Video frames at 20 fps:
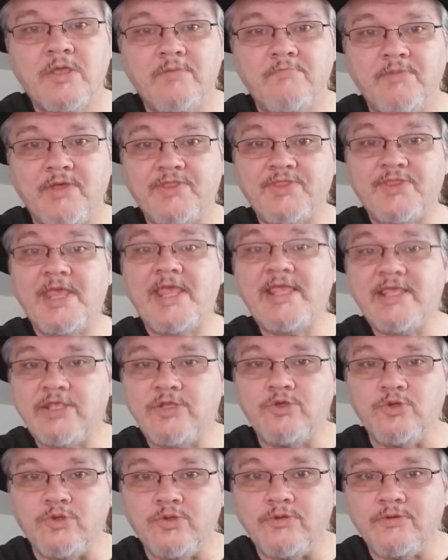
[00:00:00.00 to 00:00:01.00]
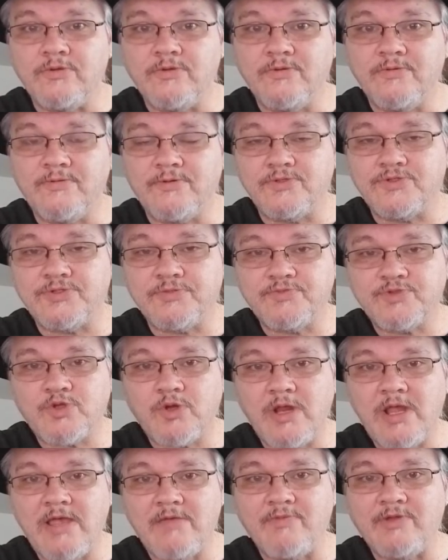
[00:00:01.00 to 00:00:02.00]
But thank you for
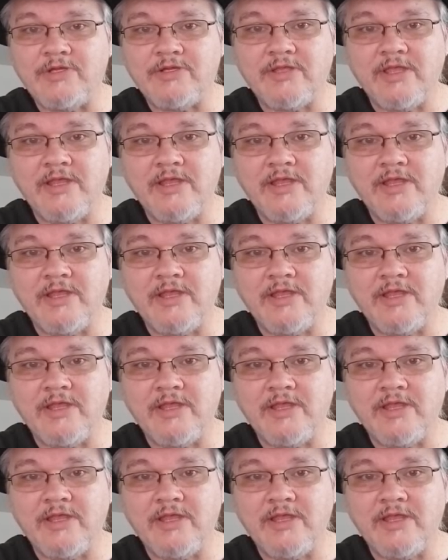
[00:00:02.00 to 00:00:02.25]
subscribing.